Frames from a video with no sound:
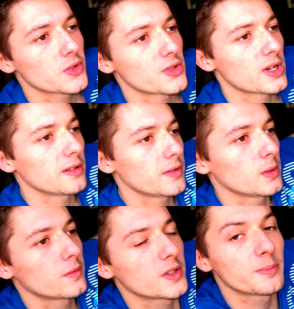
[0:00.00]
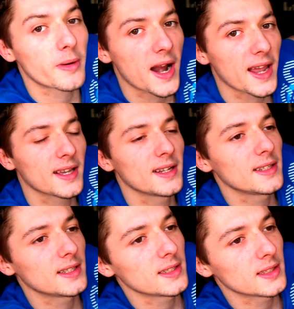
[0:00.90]
was driving over to
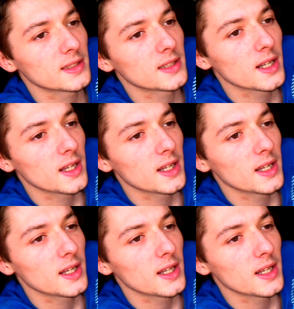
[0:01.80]
Brecon and